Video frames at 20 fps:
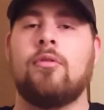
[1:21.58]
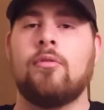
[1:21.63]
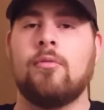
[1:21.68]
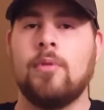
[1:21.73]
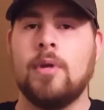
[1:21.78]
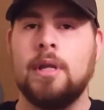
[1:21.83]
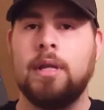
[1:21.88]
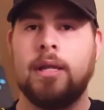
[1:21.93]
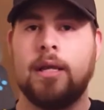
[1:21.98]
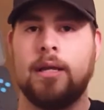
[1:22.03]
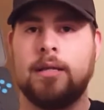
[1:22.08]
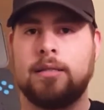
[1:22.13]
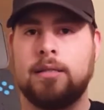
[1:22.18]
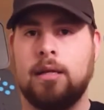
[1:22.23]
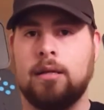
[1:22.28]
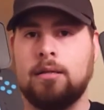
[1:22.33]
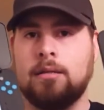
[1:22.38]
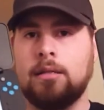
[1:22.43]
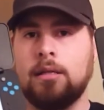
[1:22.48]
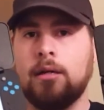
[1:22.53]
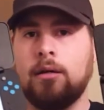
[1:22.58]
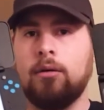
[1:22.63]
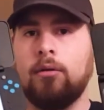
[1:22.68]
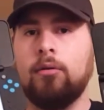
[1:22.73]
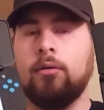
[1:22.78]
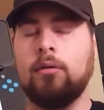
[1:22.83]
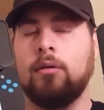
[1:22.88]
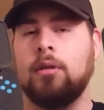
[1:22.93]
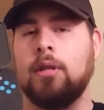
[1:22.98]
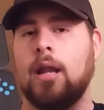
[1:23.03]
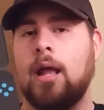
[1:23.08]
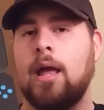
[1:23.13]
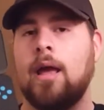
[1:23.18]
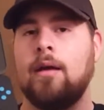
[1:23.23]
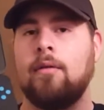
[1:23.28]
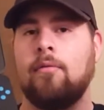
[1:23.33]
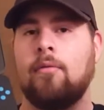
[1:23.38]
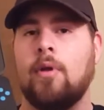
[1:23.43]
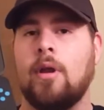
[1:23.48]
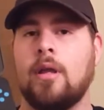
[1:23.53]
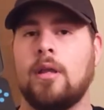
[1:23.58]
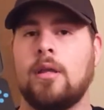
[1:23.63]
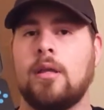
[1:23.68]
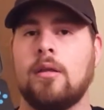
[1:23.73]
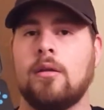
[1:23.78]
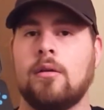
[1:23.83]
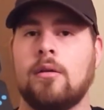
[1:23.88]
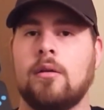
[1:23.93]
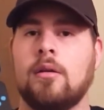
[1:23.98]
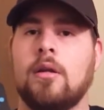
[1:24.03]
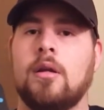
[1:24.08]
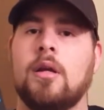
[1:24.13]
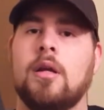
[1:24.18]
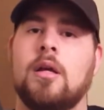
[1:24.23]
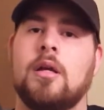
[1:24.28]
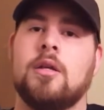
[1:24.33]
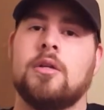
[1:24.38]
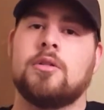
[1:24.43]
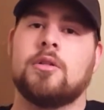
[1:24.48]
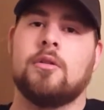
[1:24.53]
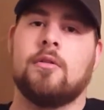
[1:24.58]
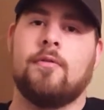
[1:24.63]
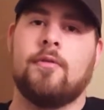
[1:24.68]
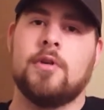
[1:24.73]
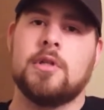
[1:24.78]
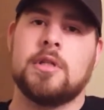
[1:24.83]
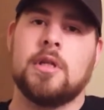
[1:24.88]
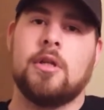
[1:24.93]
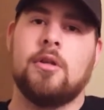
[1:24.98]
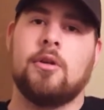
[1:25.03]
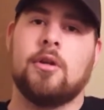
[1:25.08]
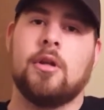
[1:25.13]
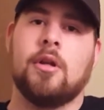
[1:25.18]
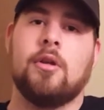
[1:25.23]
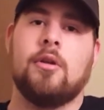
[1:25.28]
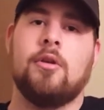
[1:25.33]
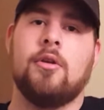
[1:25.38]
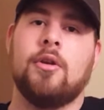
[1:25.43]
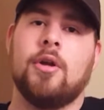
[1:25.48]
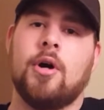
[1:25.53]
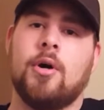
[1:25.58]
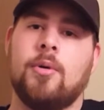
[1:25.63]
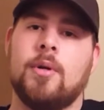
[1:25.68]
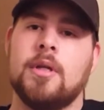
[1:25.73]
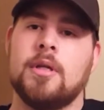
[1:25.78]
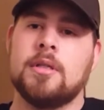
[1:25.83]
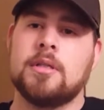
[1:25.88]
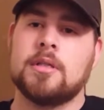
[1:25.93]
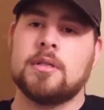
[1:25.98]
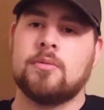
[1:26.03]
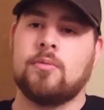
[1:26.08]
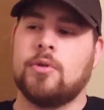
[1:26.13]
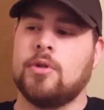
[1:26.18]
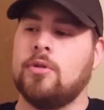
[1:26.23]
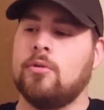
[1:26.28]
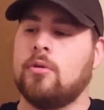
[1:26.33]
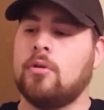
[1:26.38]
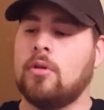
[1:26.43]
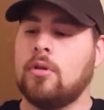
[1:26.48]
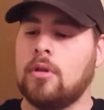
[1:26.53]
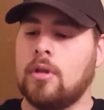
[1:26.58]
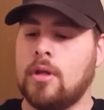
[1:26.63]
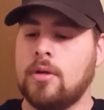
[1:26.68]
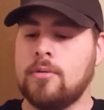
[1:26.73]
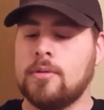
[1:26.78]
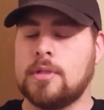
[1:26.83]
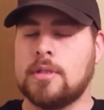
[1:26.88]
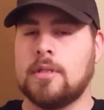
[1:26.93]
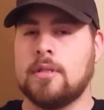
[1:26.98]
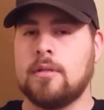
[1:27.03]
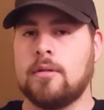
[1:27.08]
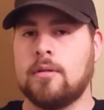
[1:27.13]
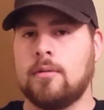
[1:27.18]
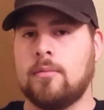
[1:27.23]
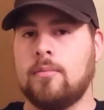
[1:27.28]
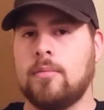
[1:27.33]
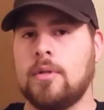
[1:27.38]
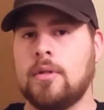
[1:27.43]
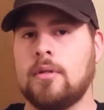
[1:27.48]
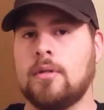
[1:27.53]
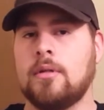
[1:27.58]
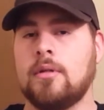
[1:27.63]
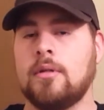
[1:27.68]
3DS XL that I have right here. So the first thing you're going to notice when you close them,